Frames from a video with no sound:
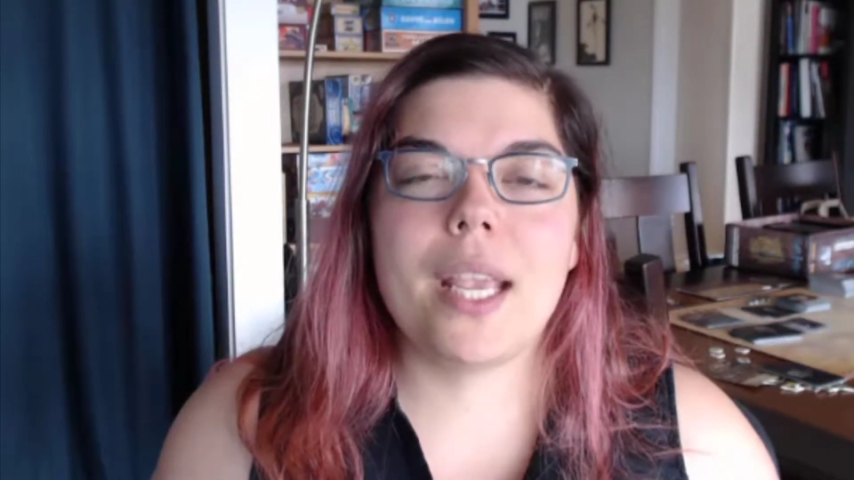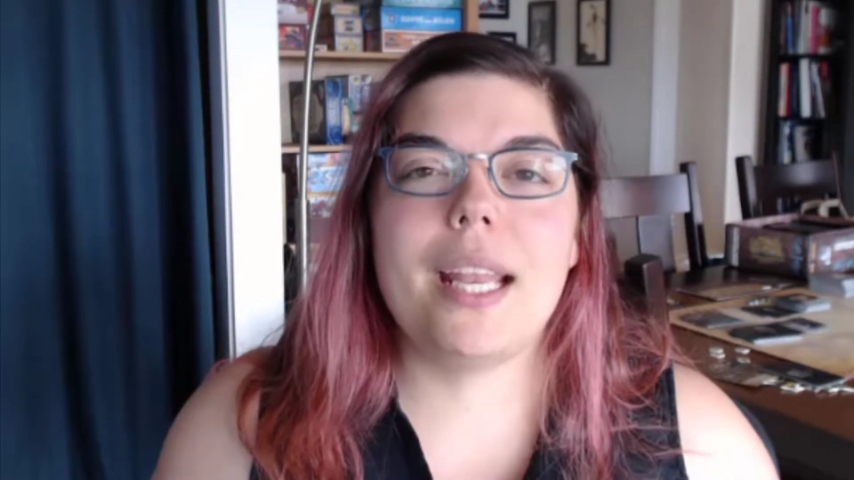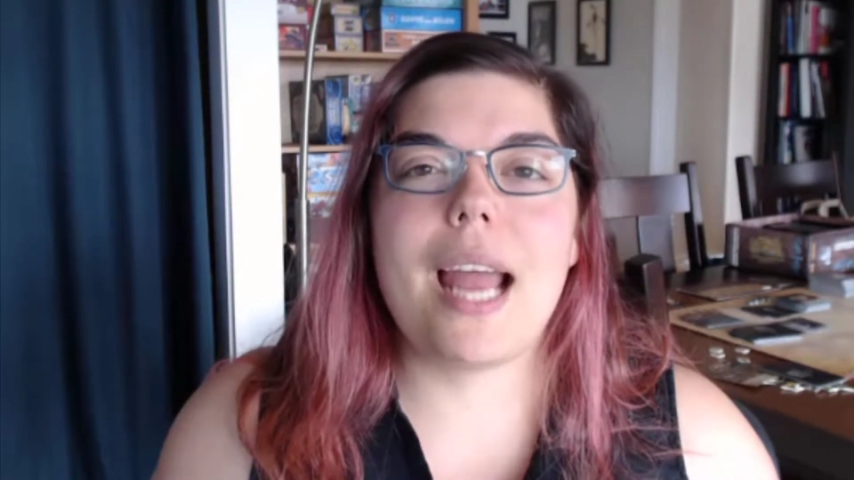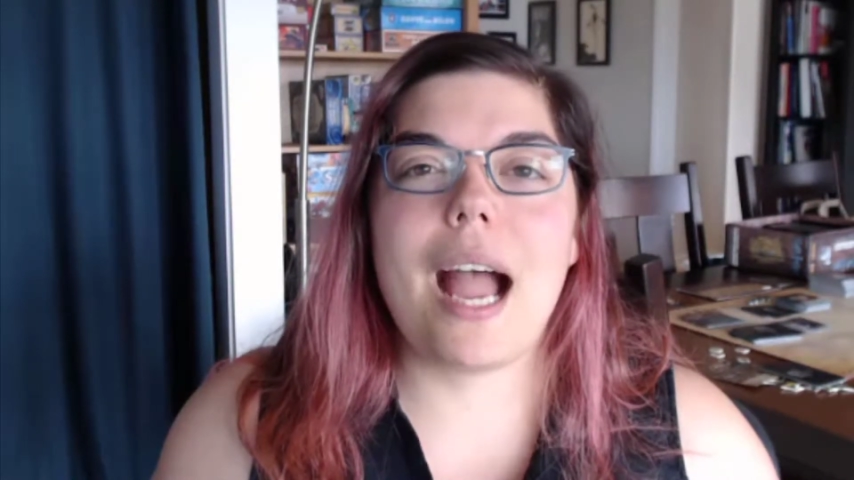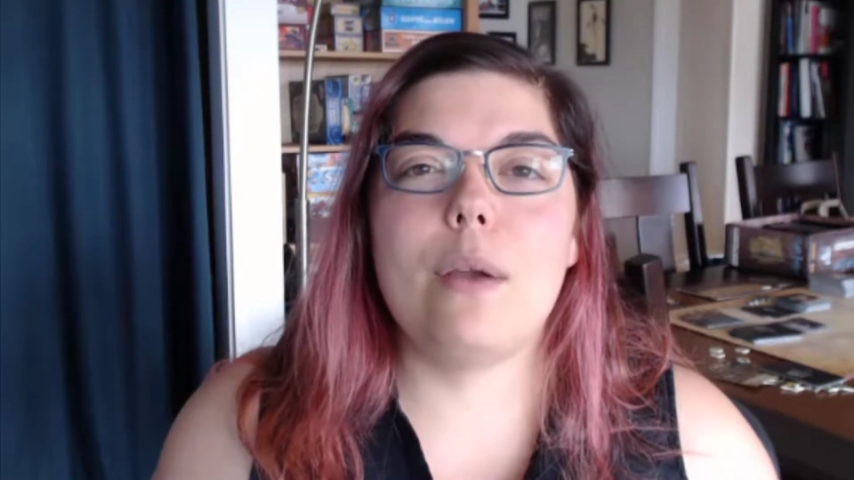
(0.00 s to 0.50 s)

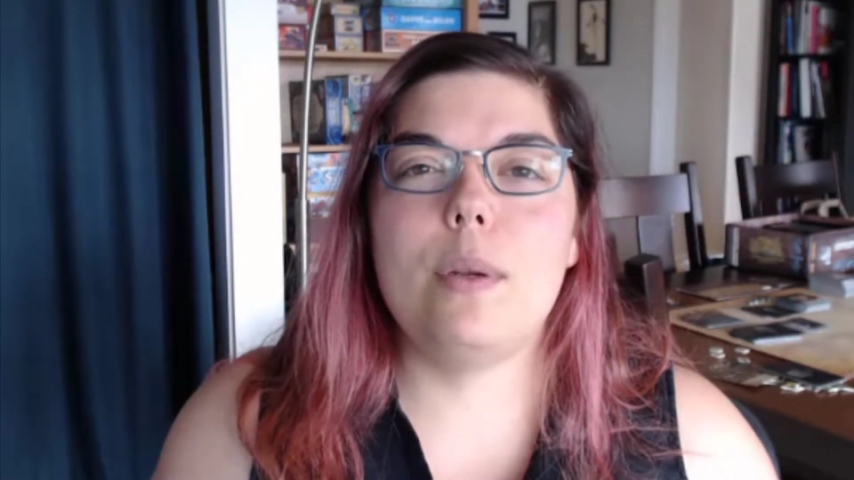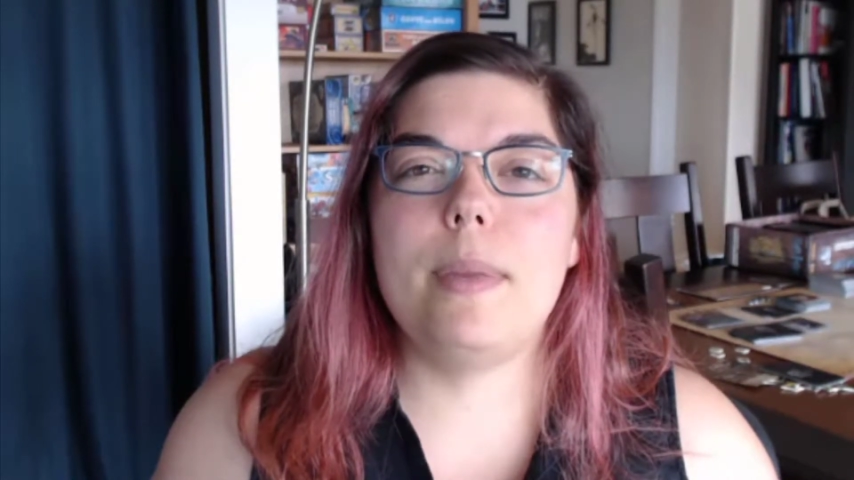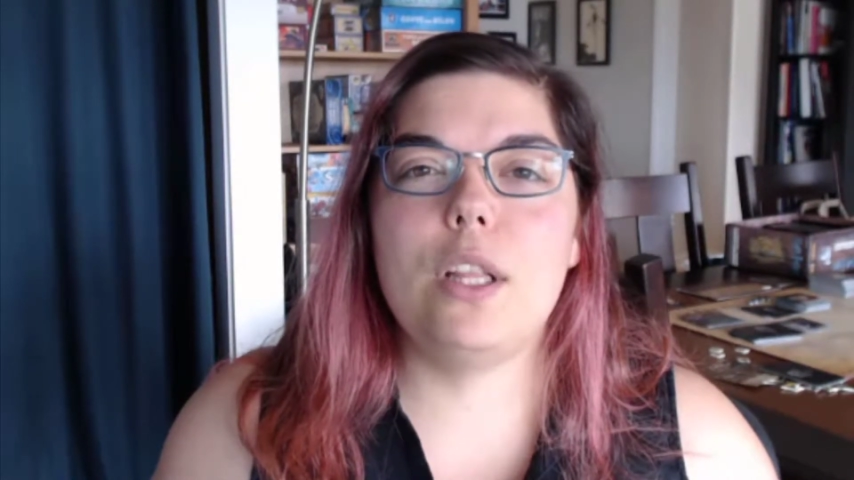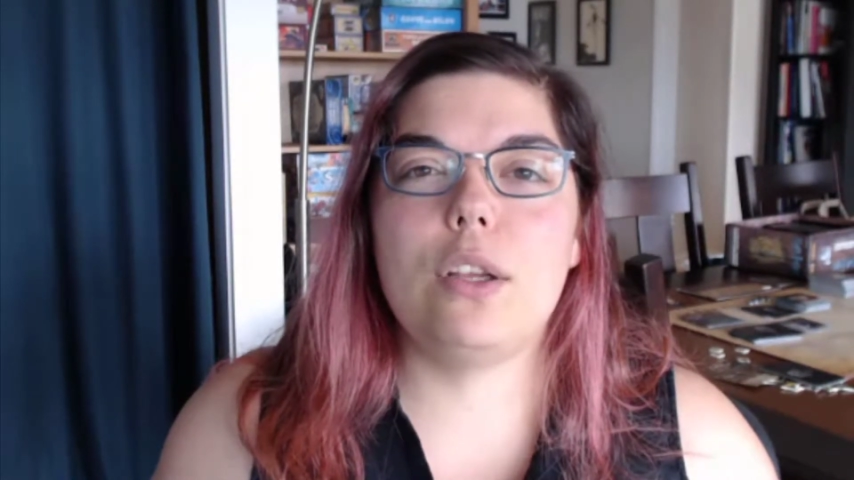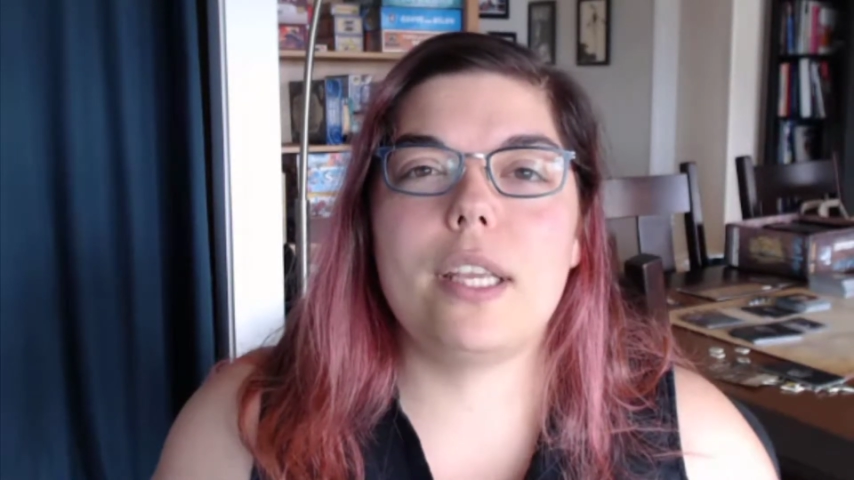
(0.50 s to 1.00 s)
And I would
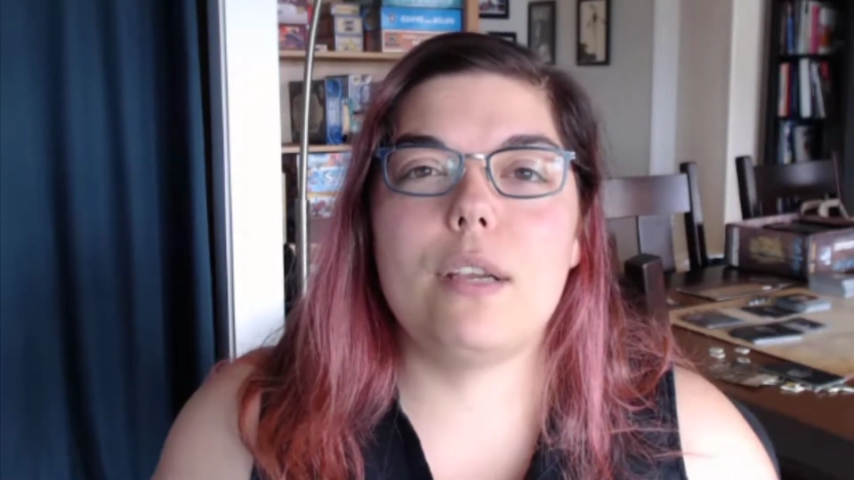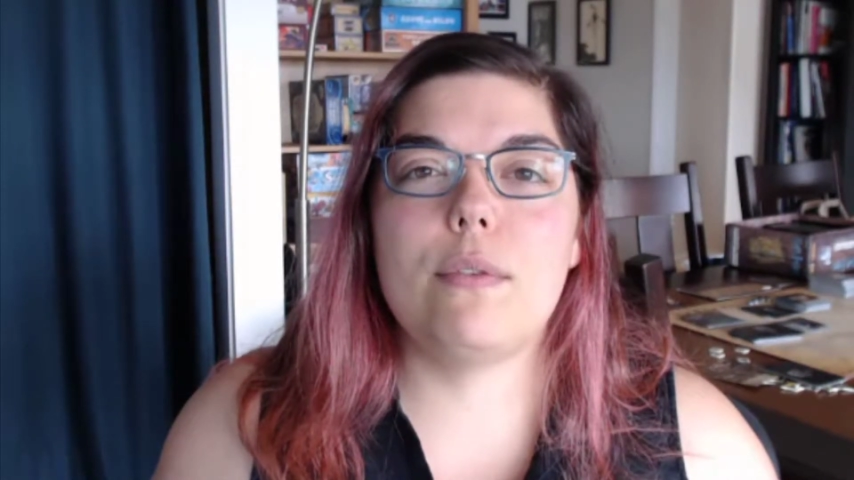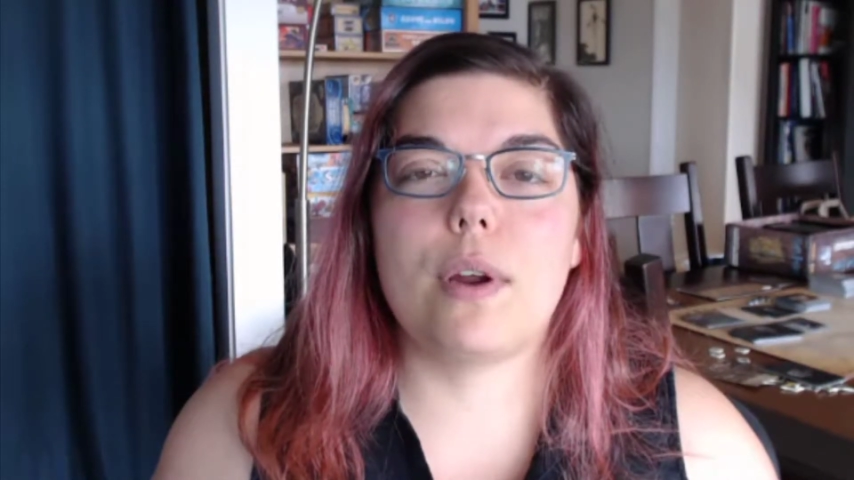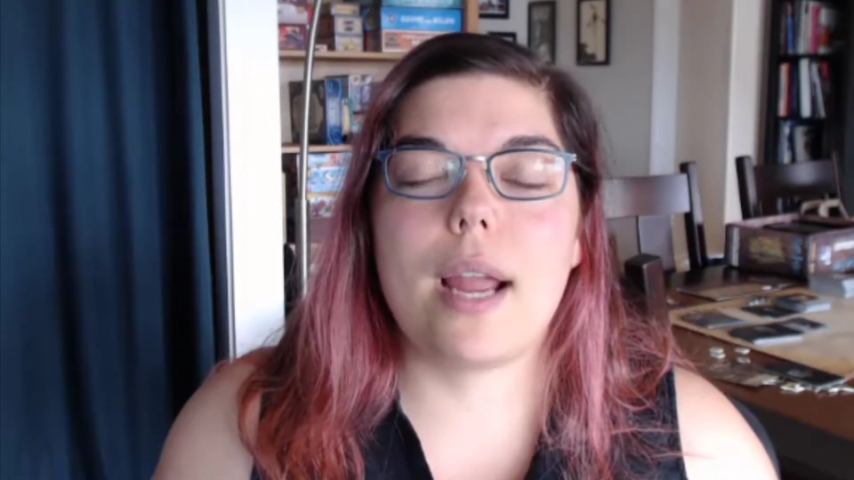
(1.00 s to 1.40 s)
be looking for